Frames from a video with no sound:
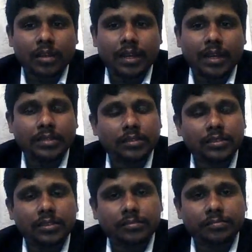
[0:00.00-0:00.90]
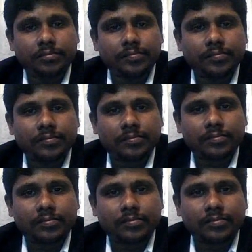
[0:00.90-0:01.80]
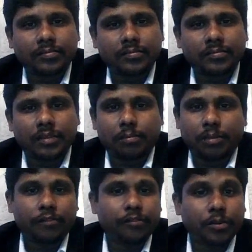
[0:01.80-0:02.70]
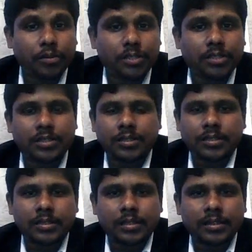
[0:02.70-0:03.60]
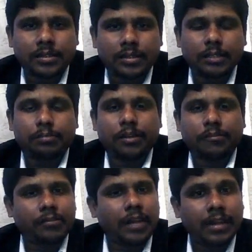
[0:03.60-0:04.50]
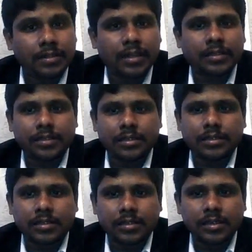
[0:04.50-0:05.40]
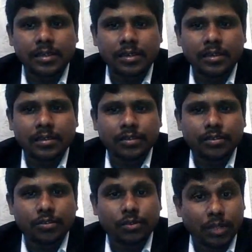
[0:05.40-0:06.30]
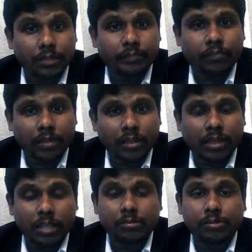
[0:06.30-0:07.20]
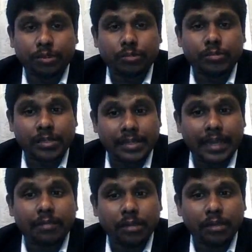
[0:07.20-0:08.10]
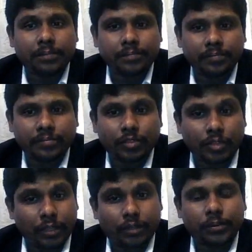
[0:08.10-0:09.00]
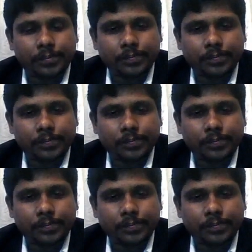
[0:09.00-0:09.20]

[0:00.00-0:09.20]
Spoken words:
and number of users, number of transactions. So the EMM should be scalable, secure,